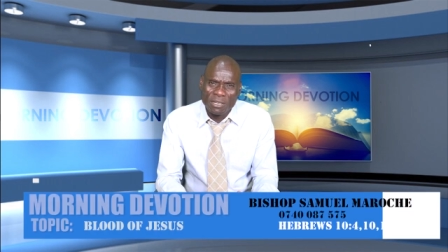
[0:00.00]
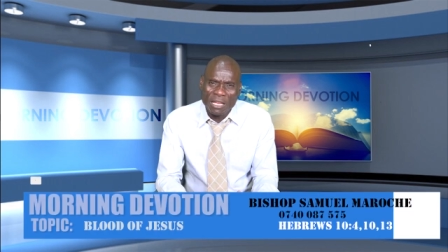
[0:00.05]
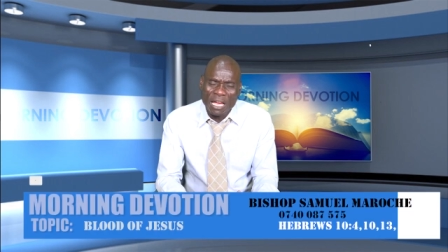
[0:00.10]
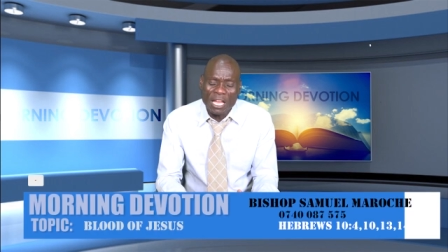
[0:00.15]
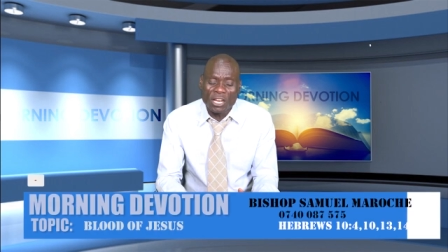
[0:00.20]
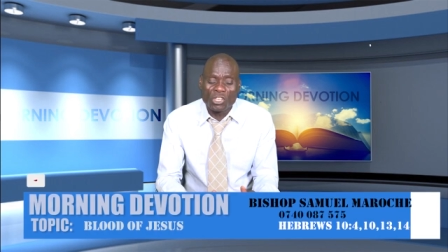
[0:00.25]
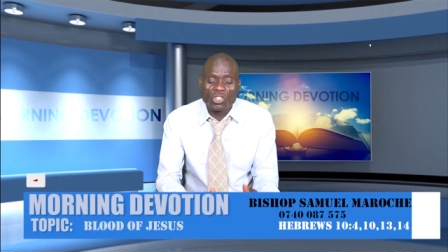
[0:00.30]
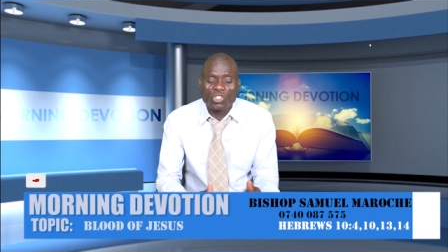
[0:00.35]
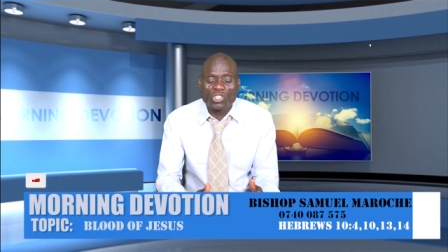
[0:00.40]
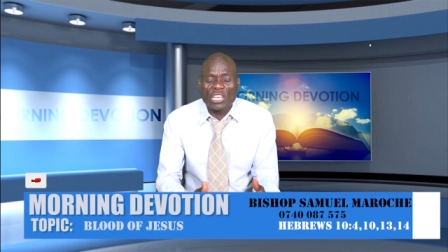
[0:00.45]

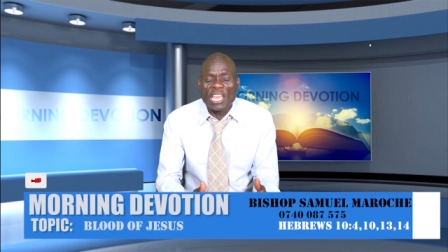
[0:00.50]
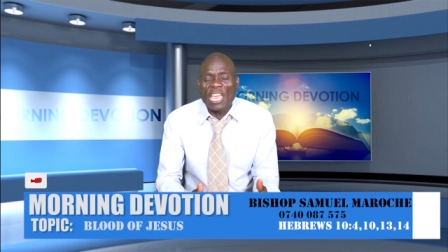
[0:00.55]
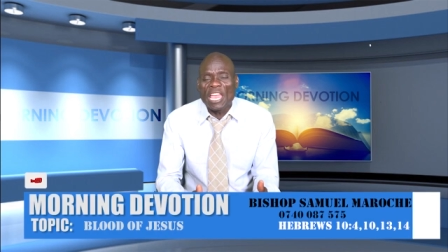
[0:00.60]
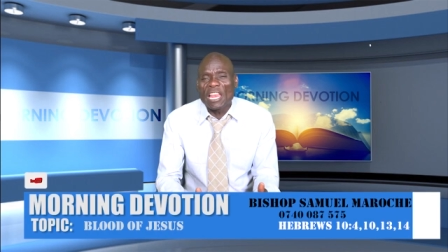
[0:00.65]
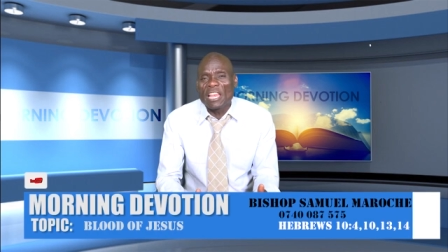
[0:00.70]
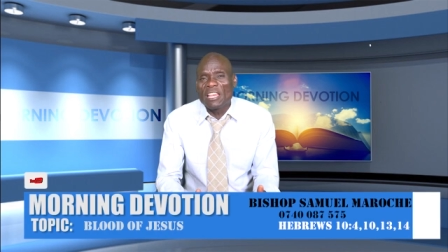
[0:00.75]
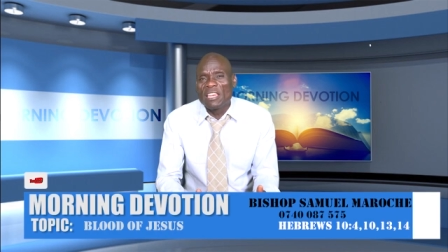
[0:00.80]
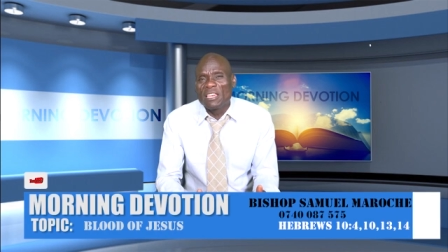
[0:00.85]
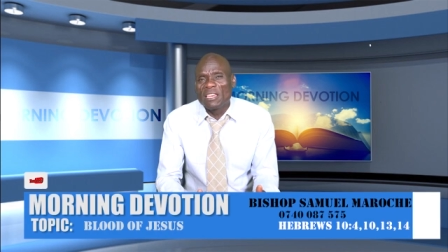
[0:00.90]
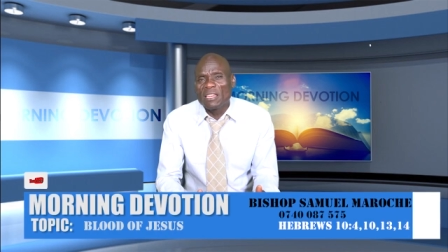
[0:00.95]
and
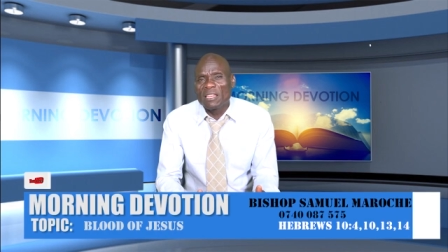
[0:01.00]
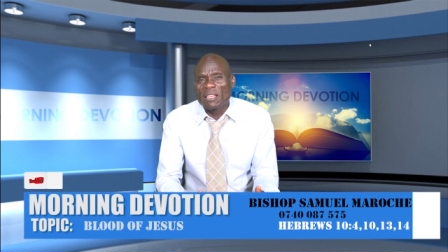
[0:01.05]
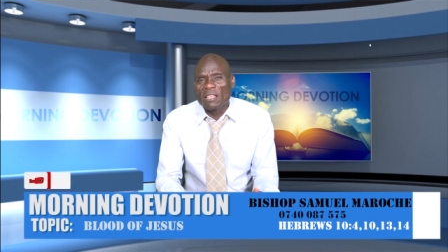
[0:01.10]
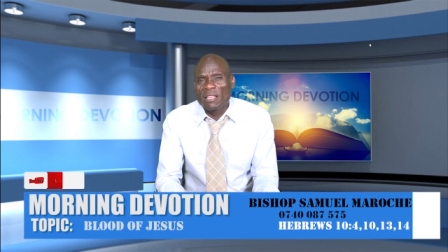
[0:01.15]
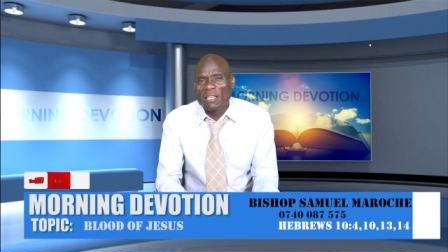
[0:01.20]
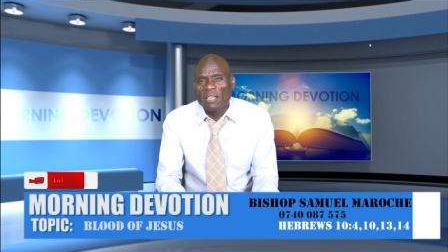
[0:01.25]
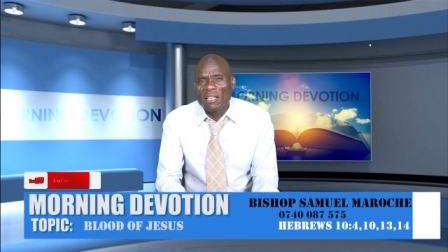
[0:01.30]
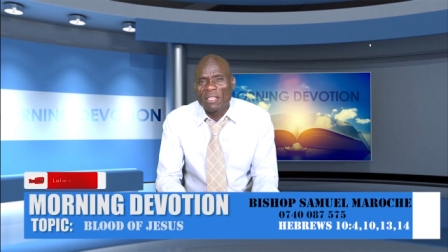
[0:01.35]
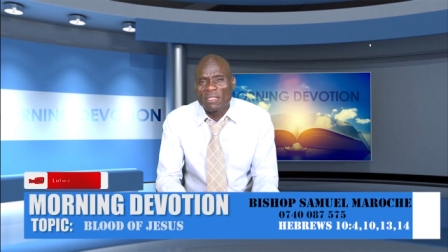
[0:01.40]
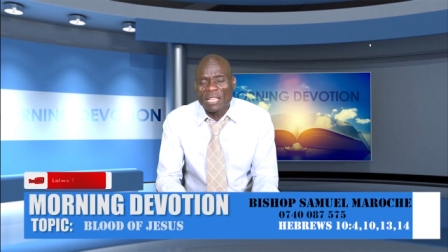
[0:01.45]
said,
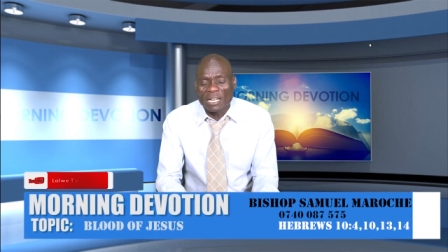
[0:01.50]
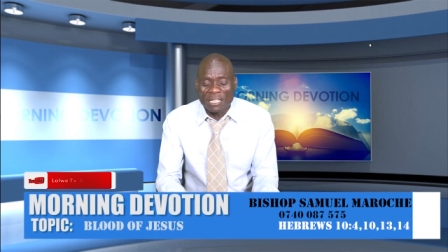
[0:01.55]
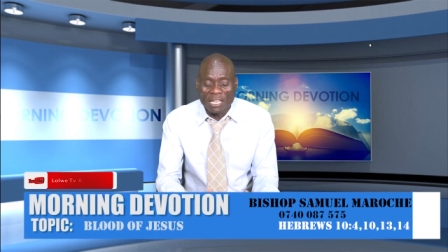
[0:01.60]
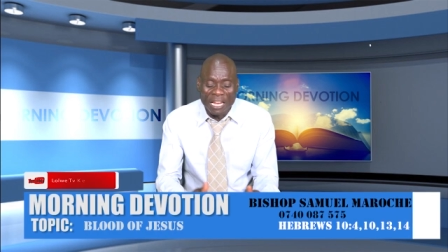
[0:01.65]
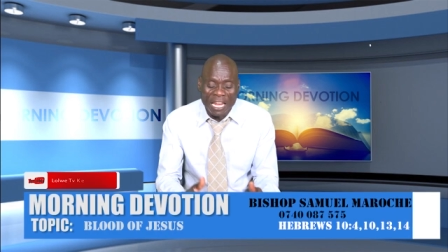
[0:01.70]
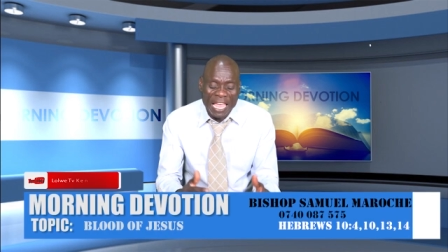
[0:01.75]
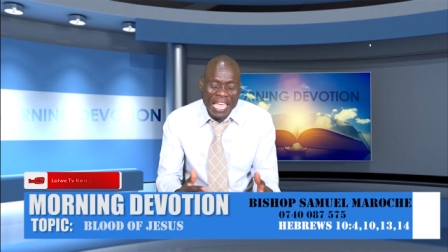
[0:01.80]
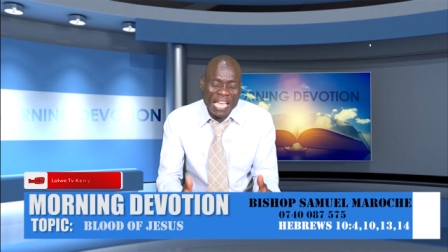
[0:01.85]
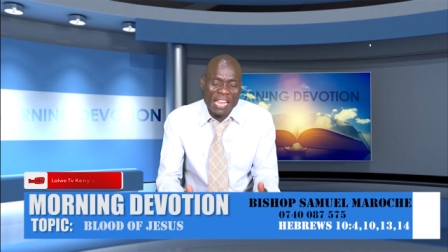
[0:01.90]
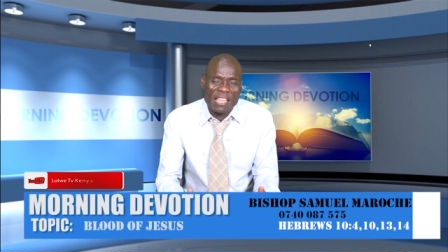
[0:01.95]
that
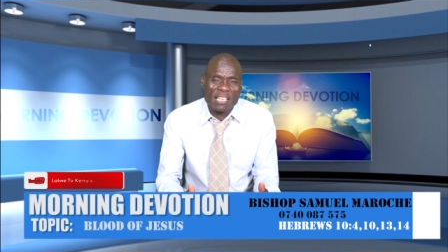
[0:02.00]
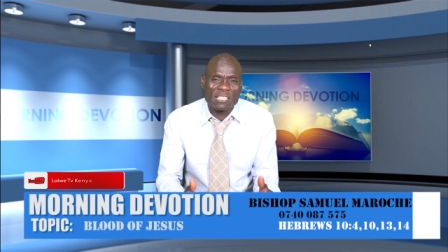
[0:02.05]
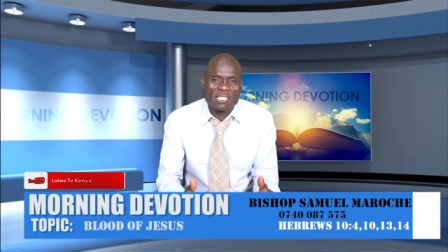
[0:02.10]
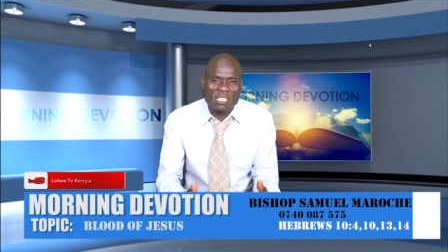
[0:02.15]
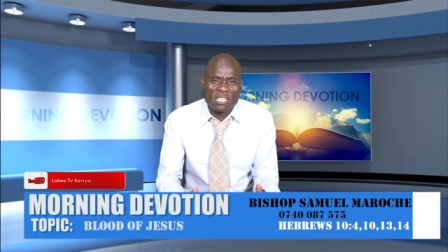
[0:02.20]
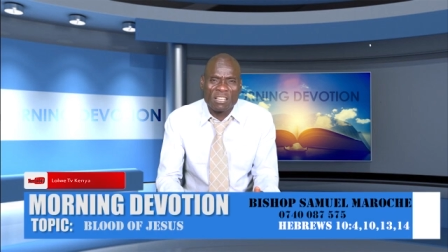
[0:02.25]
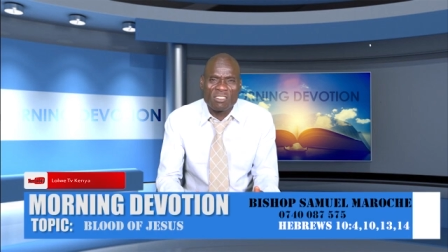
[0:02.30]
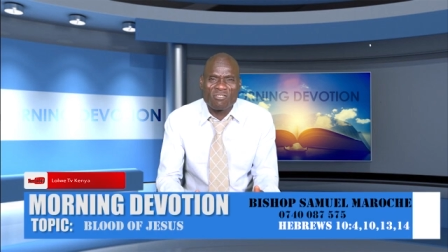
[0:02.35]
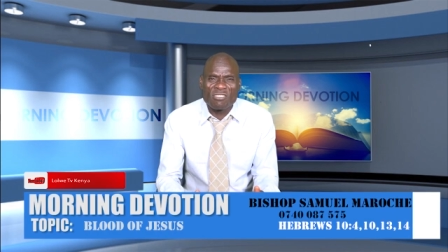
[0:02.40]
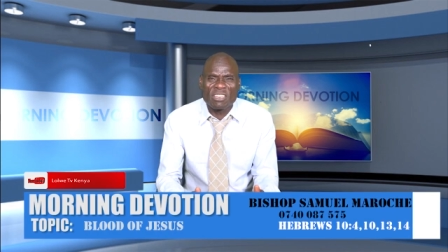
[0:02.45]
let
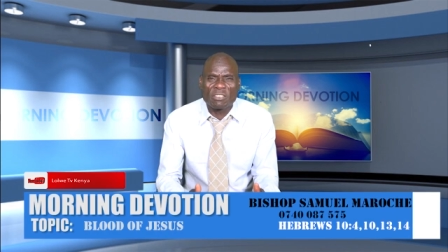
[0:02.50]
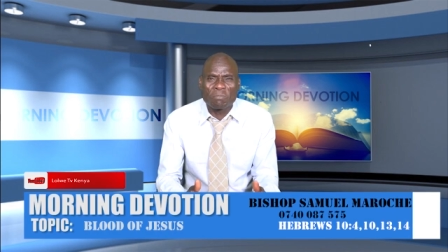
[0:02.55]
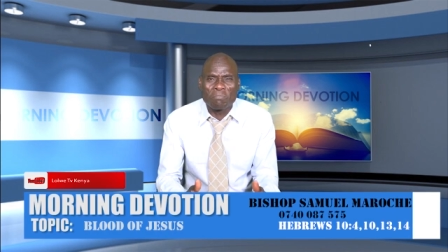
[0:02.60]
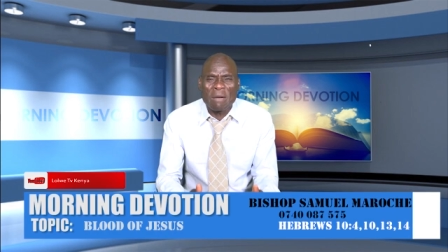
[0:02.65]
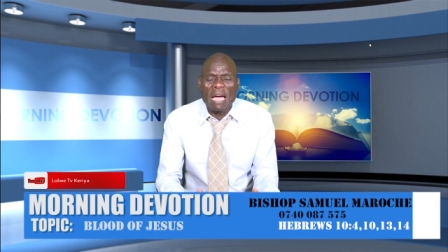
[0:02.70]
us create